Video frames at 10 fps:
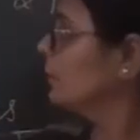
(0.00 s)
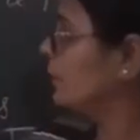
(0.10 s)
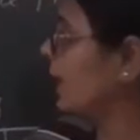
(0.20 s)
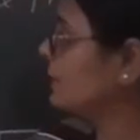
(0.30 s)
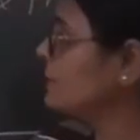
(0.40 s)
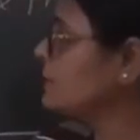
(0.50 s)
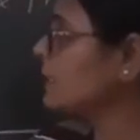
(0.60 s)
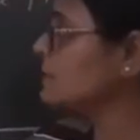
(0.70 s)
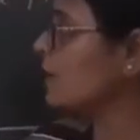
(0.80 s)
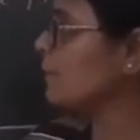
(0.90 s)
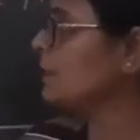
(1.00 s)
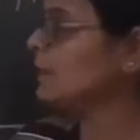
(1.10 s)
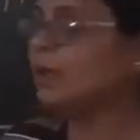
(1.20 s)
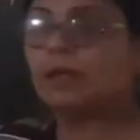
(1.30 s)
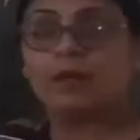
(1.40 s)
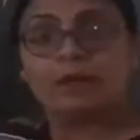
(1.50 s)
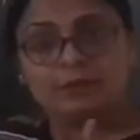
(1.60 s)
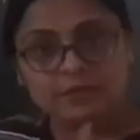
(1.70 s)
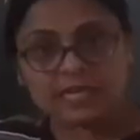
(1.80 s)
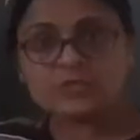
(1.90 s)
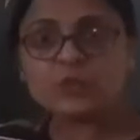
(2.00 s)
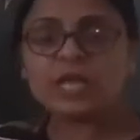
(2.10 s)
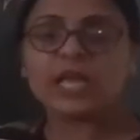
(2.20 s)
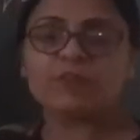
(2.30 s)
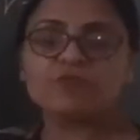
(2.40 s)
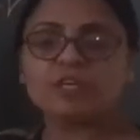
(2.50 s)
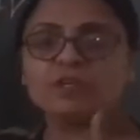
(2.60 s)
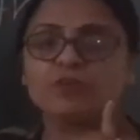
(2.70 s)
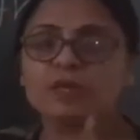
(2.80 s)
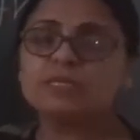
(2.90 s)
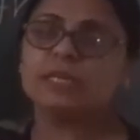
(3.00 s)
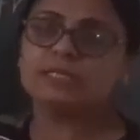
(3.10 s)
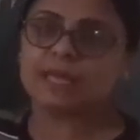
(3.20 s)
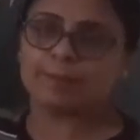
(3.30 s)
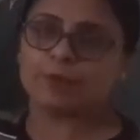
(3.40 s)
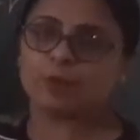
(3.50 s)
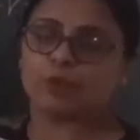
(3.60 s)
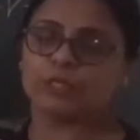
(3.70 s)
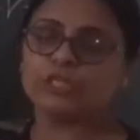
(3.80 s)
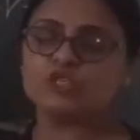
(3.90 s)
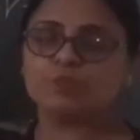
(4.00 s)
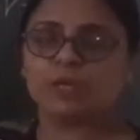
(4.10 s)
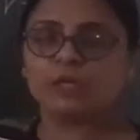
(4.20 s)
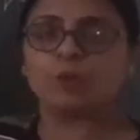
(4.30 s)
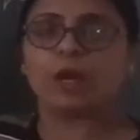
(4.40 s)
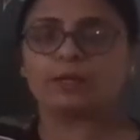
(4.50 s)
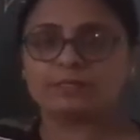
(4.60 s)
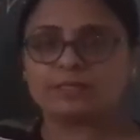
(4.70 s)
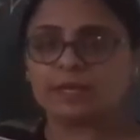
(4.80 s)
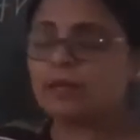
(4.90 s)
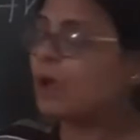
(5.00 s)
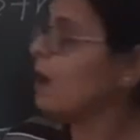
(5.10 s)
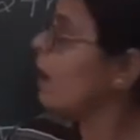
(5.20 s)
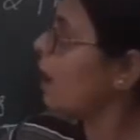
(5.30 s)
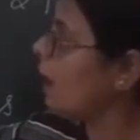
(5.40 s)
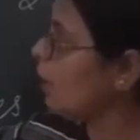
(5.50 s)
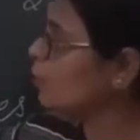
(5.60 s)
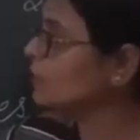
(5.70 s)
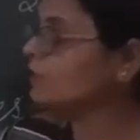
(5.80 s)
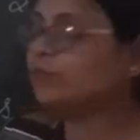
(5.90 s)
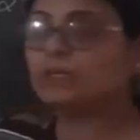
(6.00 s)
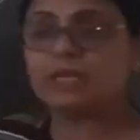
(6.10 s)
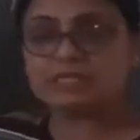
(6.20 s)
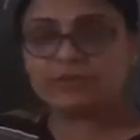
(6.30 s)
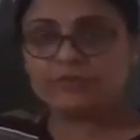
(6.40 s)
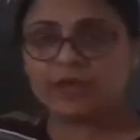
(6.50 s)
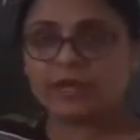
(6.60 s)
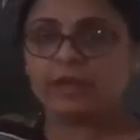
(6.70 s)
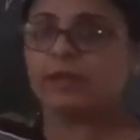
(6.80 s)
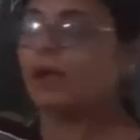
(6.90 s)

Like this example, that's why I have taken one example only to make you understand how can we classify,